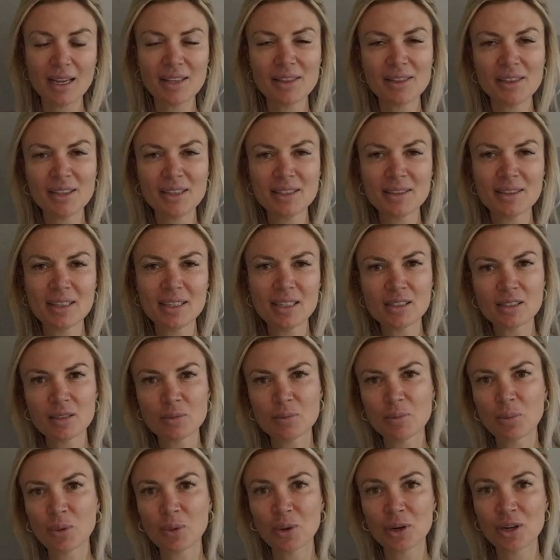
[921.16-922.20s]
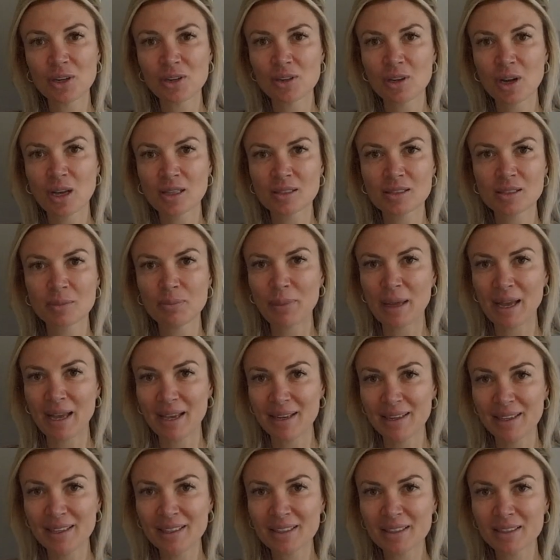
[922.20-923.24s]
I think that it's important not to
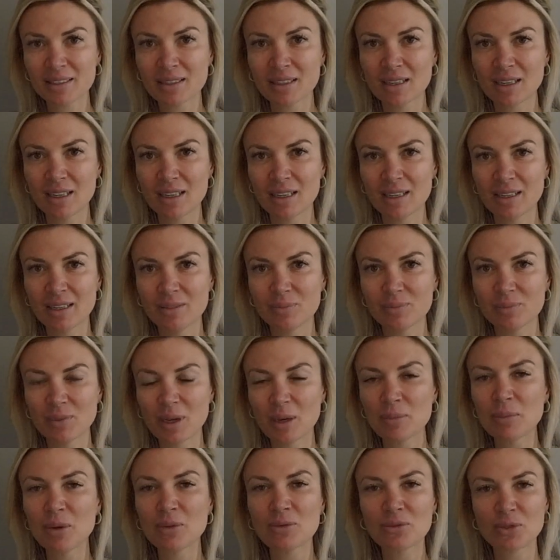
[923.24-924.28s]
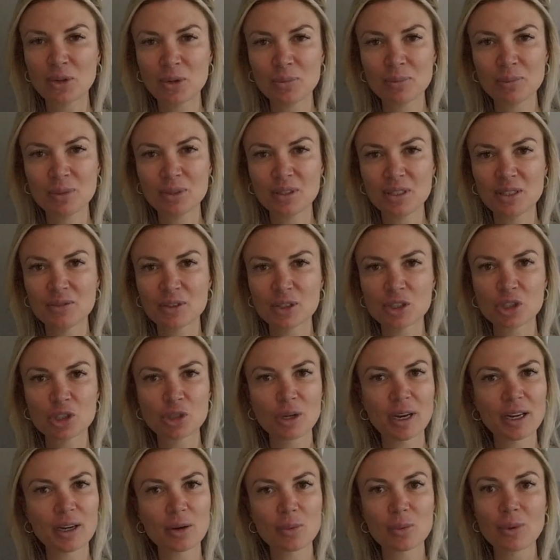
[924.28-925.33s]
panic. I'm a firm believer,
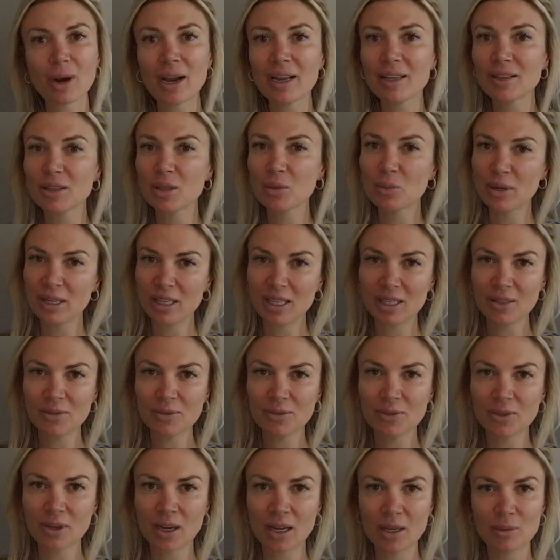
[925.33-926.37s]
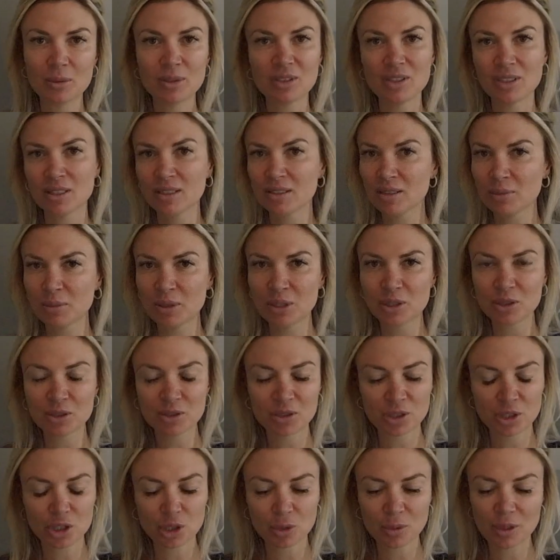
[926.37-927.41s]
try to ride the wave. I was in a similar
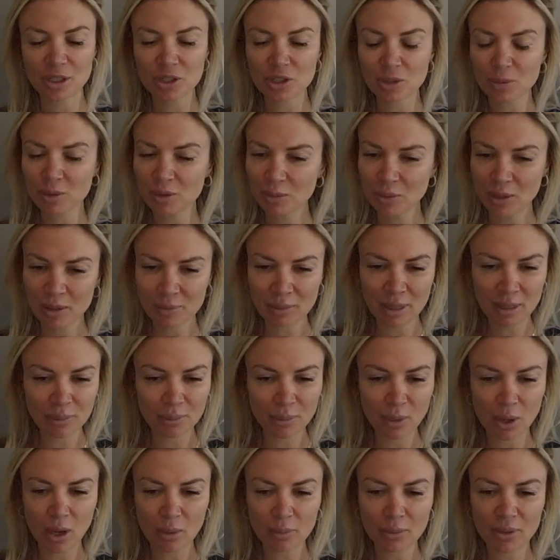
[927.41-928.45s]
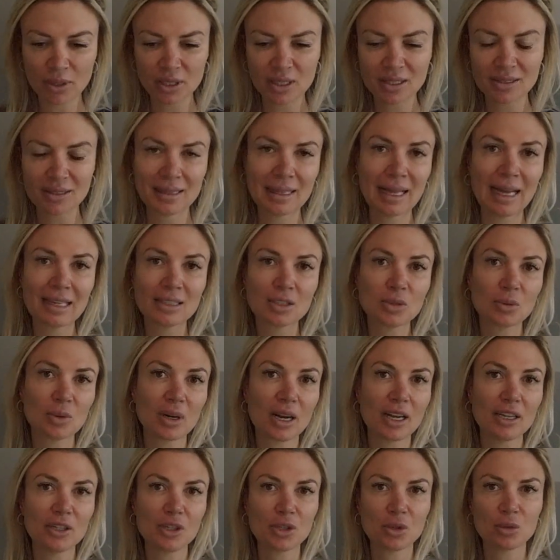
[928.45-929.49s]
situation with one of my properties, and that's what
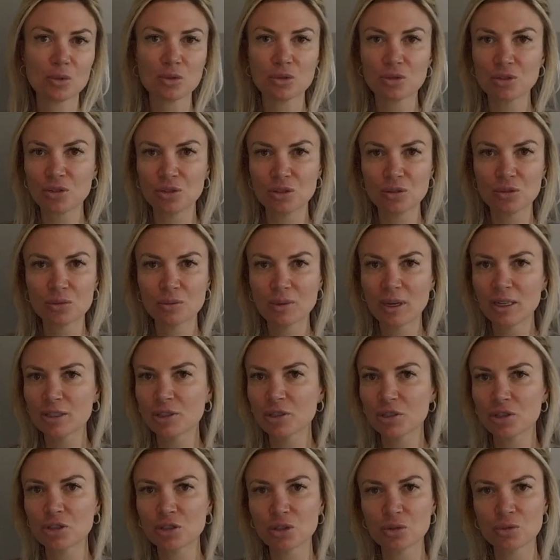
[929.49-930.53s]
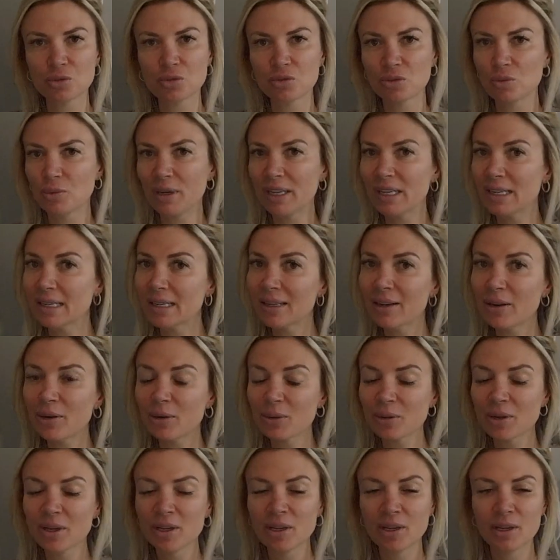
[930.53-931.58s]
I chose to do. I just chose to wait it
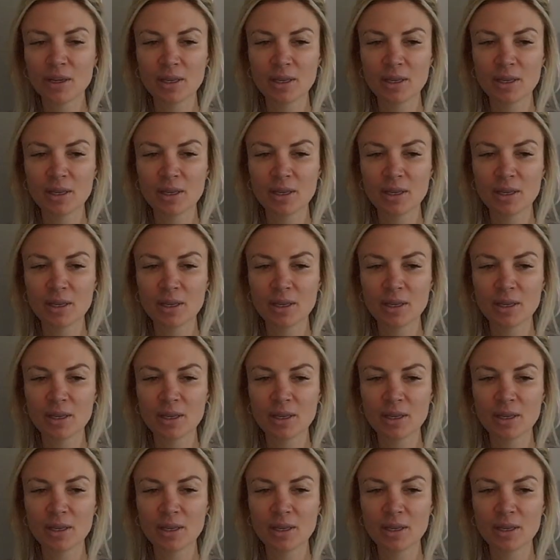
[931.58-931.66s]
out.